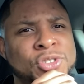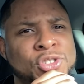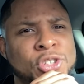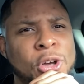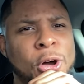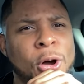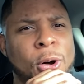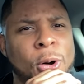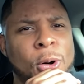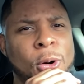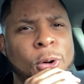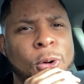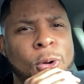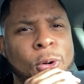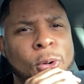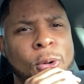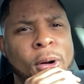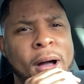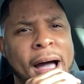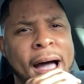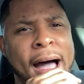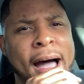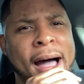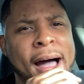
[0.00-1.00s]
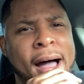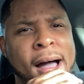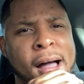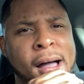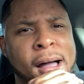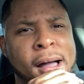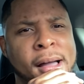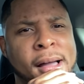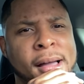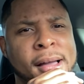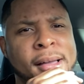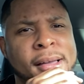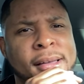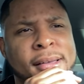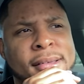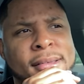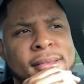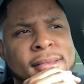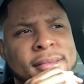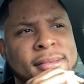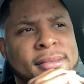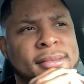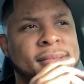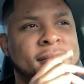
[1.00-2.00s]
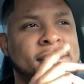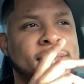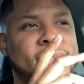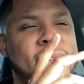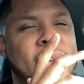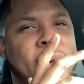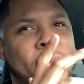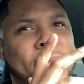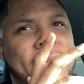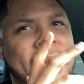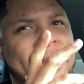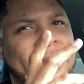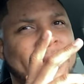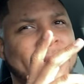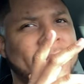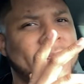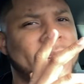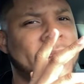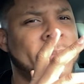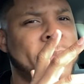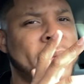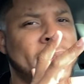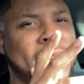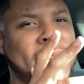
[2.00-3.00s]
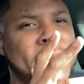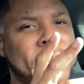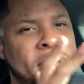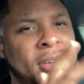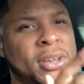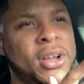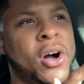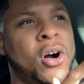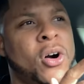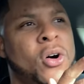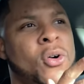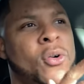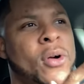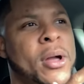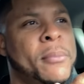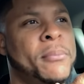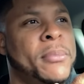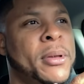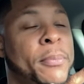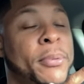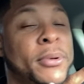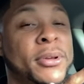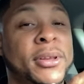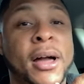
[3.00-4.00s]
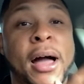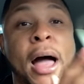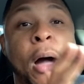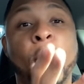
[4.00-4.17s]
So I was like, look, let me go and be productive.